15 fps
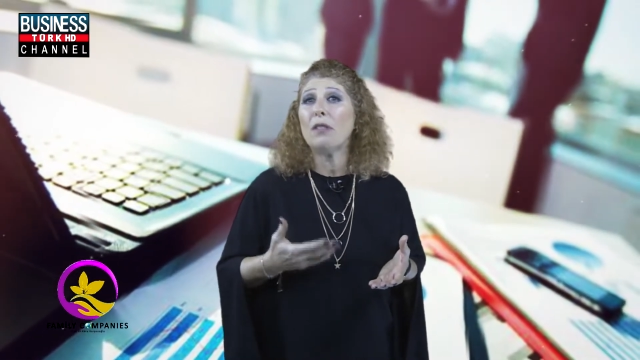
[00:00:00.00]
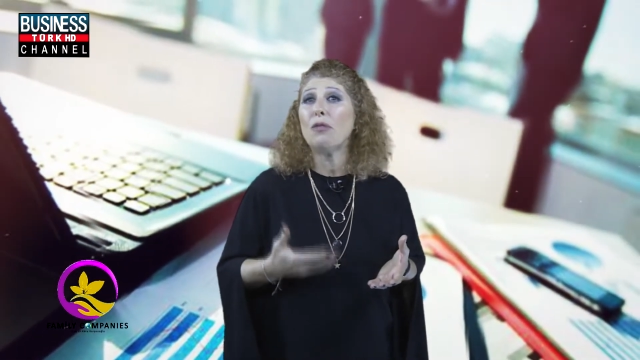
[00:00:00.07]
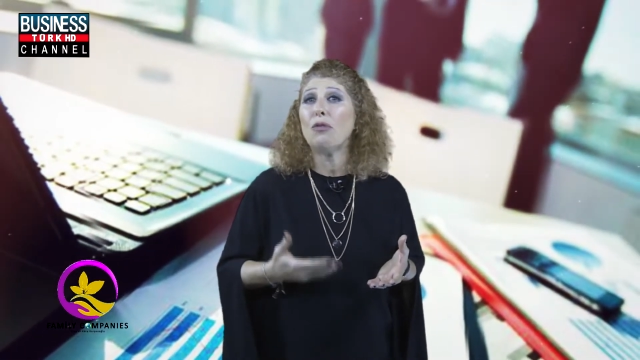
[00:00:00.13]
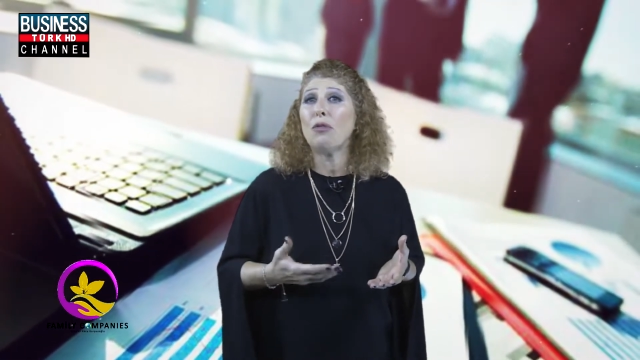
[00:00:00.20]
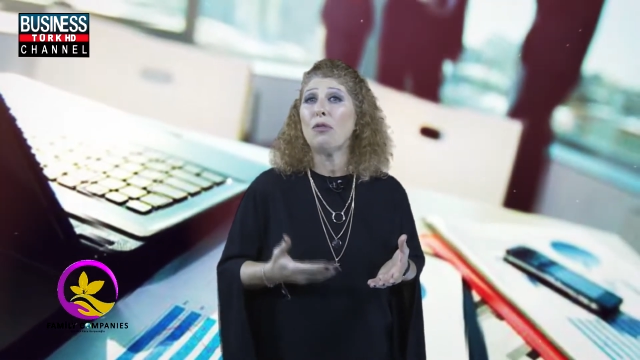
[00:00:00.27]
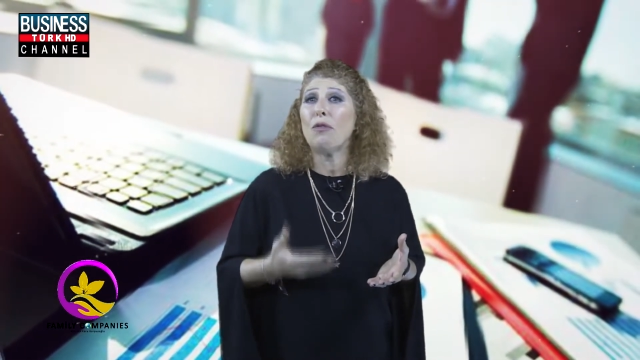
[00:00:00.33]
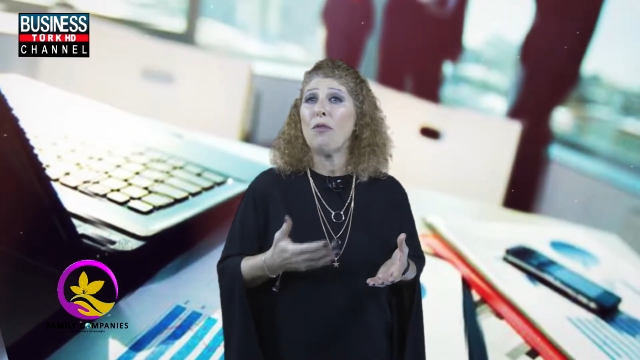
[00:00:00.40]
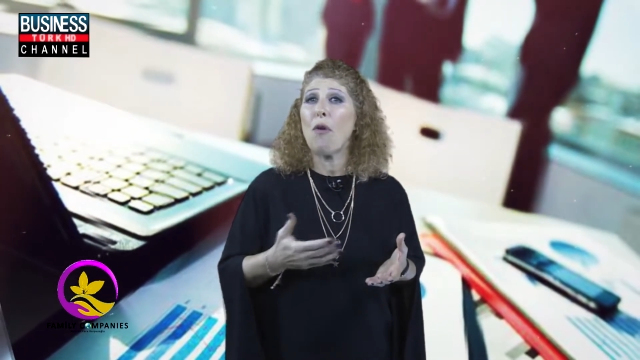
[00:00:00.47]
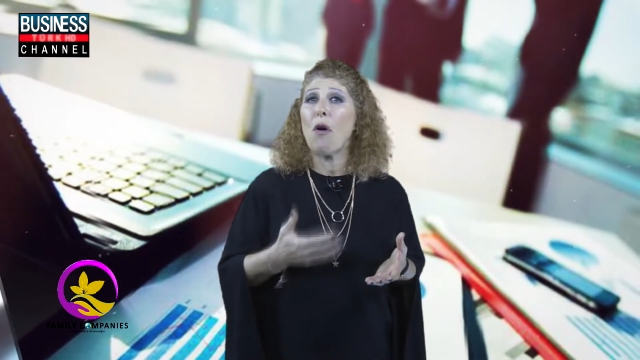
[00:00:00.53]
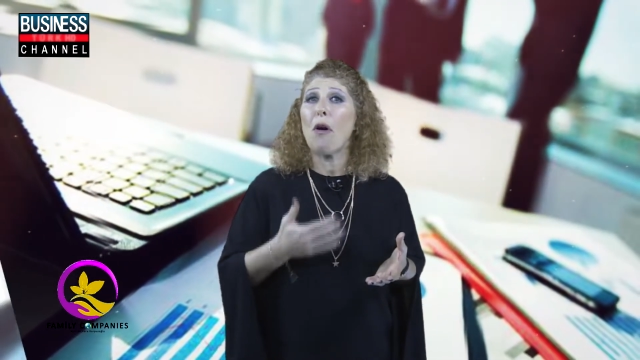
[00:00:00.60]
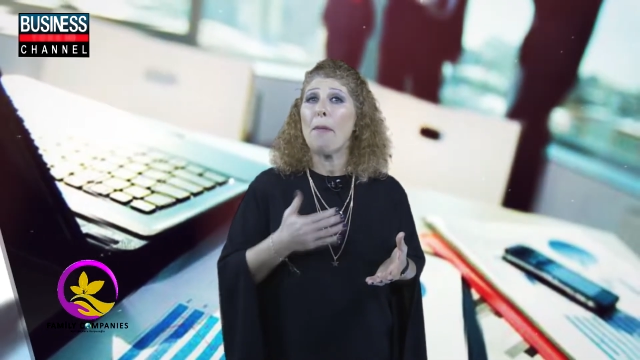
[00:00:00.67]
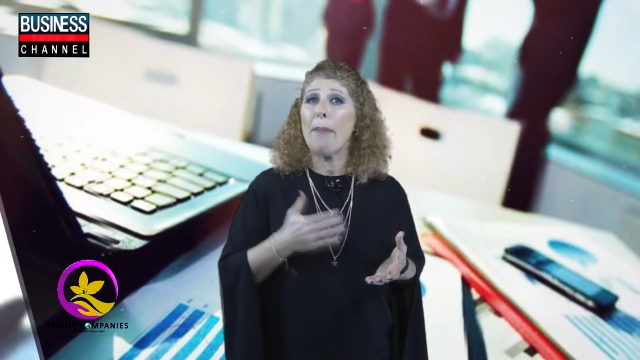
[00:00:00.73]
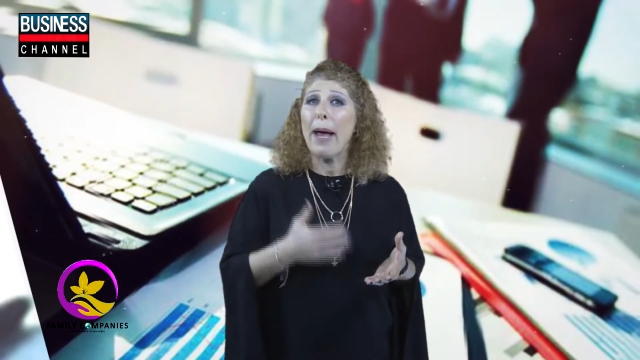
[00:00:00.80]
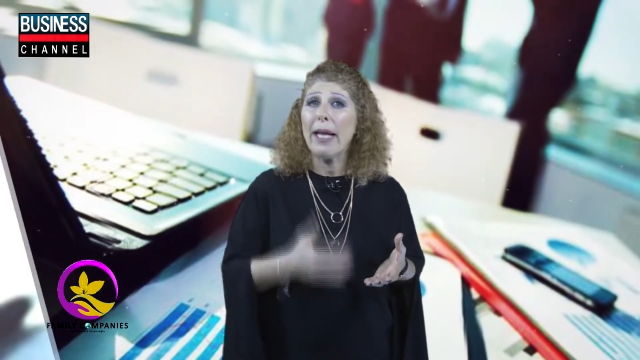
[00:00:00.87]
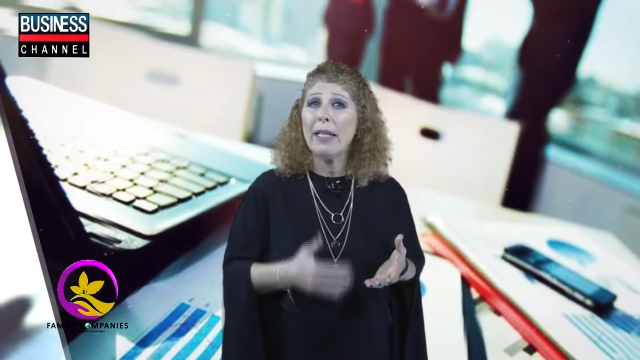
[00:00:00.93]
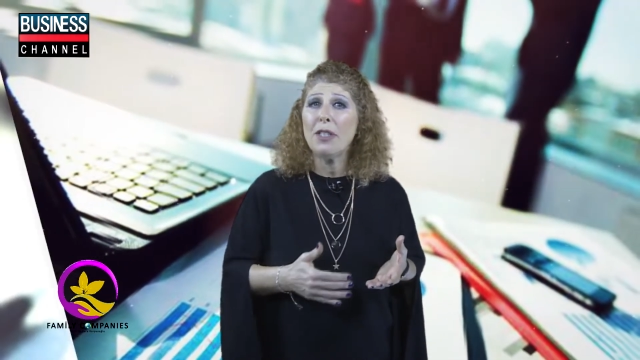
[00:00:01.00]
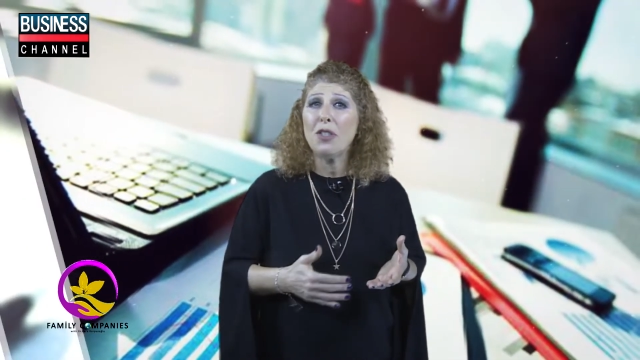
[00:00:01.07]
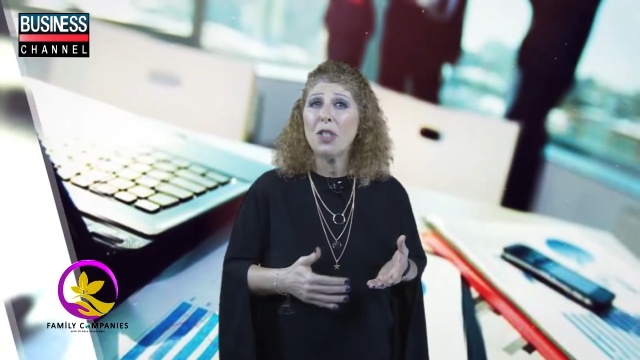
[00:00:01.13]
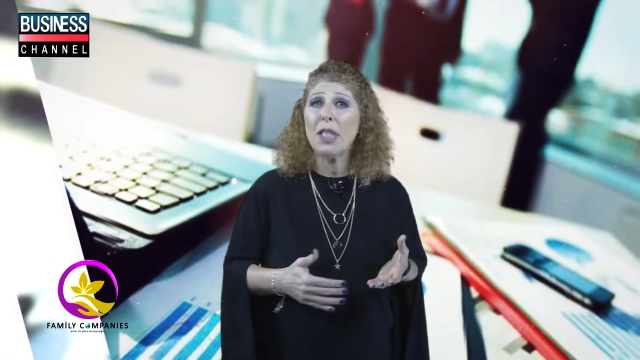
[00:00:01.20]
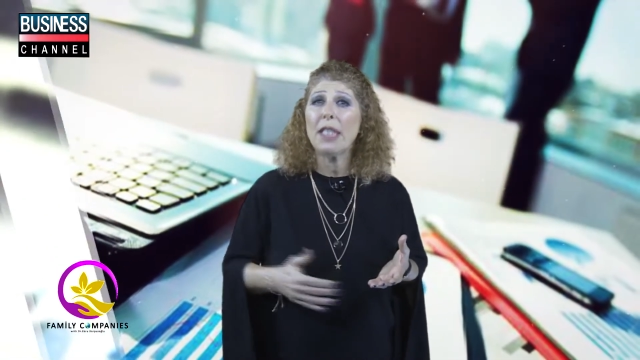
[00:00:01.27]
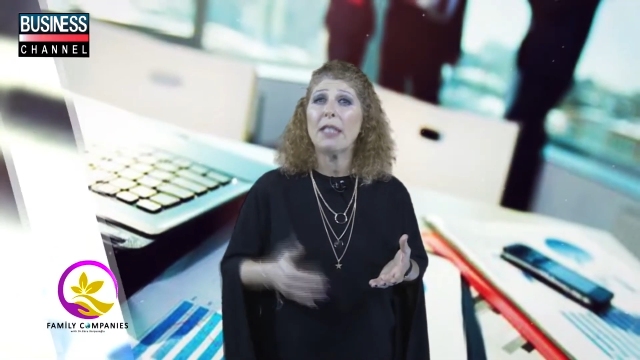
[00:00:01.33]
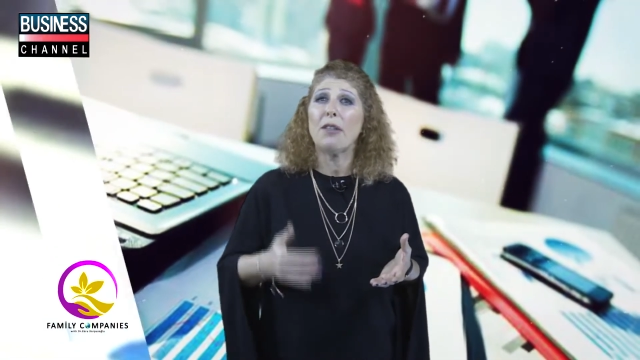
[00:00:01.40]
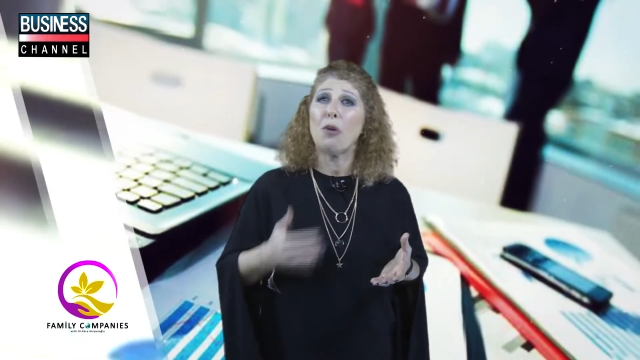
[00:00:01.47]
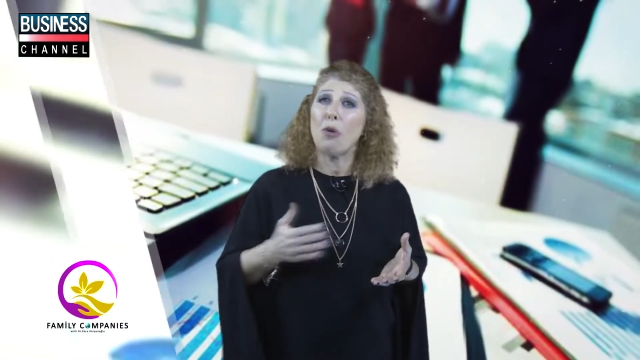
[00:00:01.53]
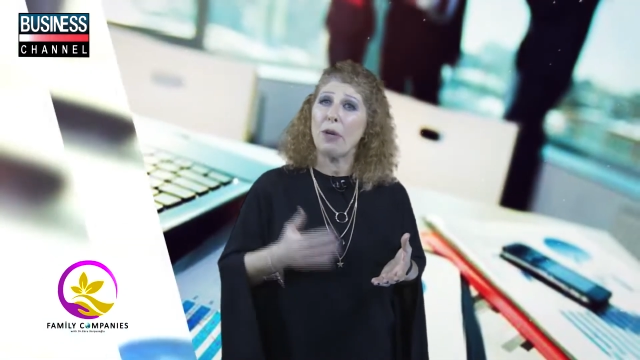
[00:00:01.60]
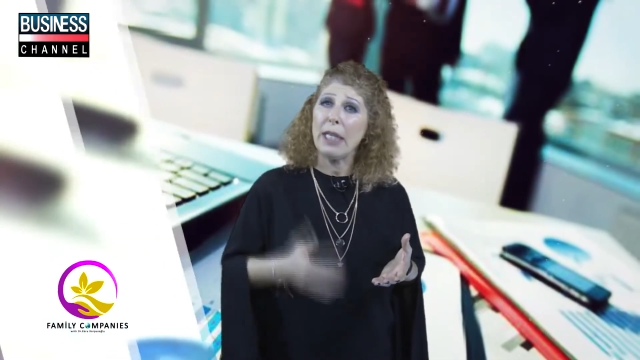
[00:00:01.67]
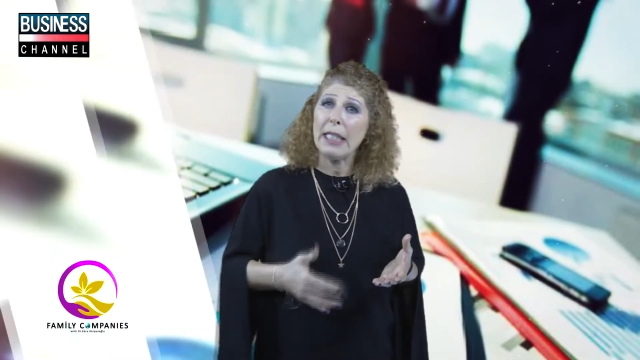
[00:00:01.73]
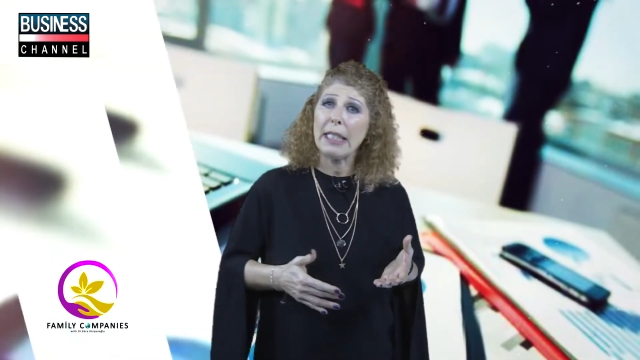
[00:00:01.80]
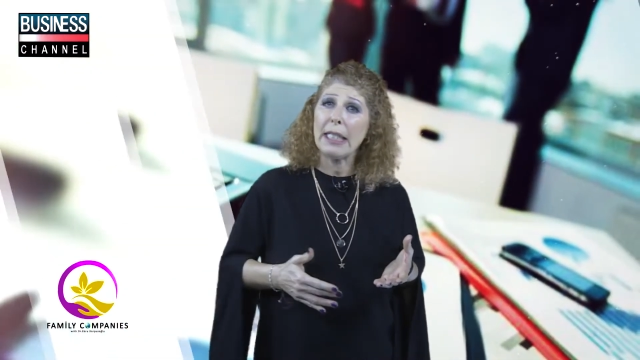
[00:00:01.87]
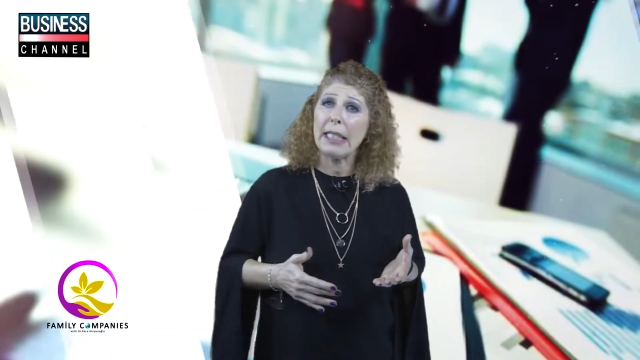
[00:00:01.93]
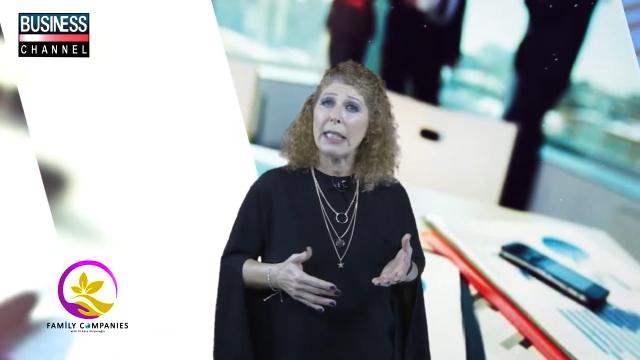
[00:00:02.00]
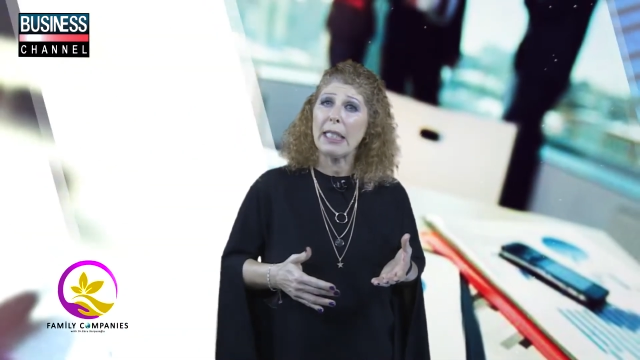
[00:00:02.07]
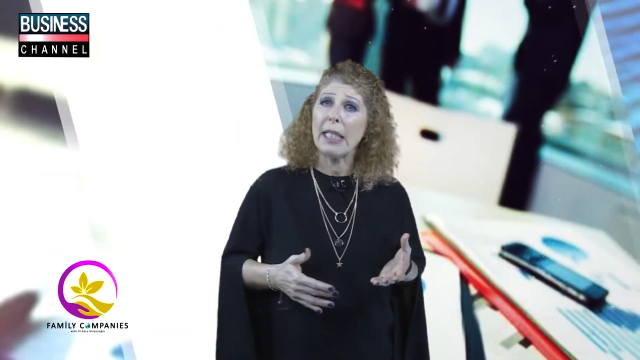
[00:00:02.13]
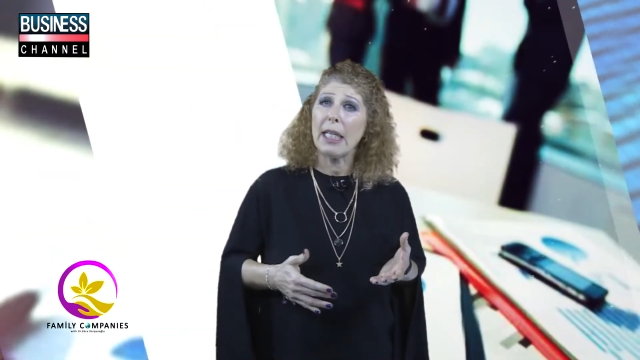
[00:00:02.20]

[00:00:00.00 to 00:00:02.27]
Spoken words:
tool for managing the risks